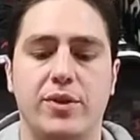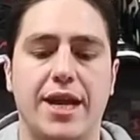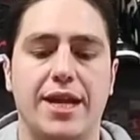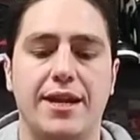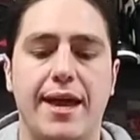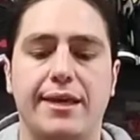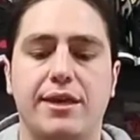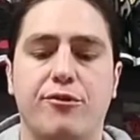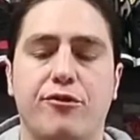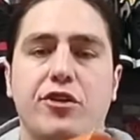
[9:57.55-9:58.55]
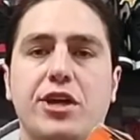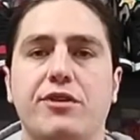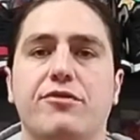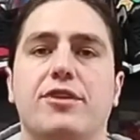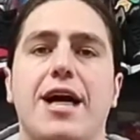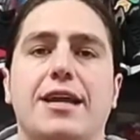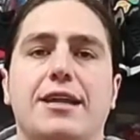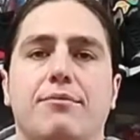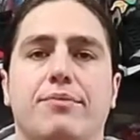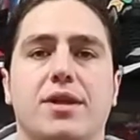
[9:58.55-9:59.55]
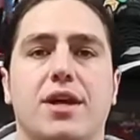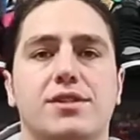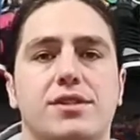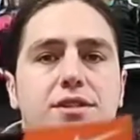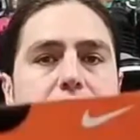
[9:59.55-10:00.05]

we got a Nike Free Flyknit Plus.